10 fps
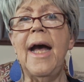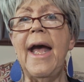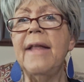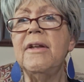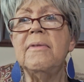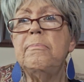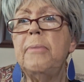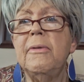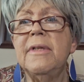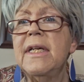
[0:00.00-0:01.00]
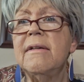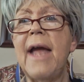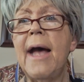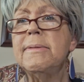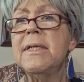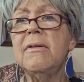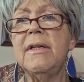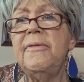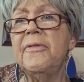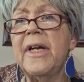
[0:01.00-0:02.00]
and they're
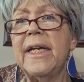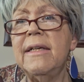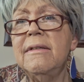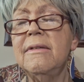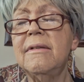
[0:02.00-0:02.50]
absolutely free.